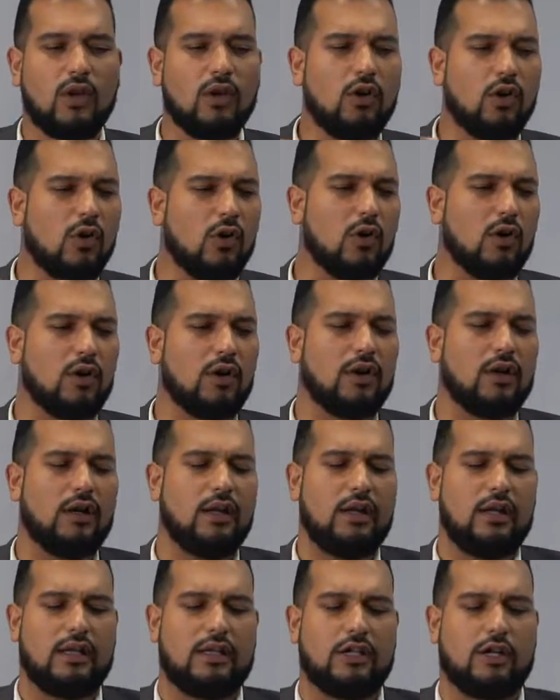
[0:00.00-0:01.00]
or
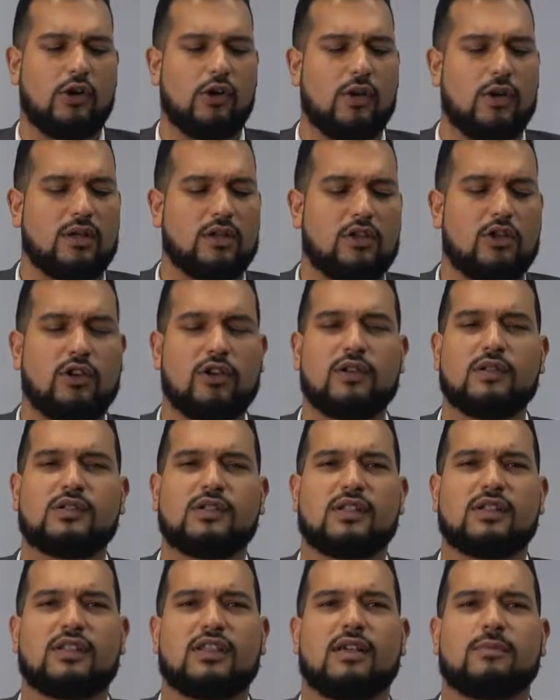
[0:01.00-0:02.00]

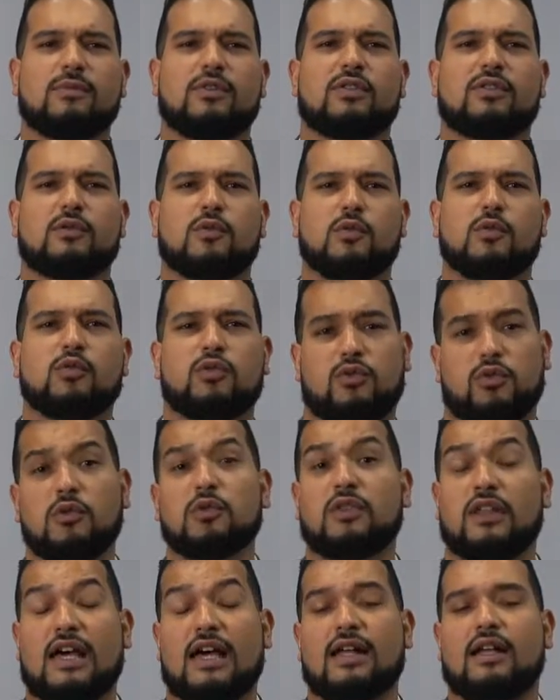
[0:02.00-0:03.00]
encouraging them
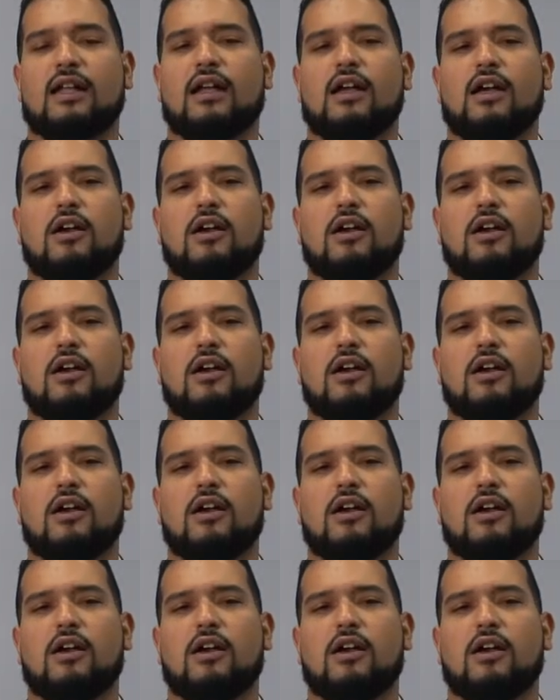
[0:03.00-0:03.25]
through that,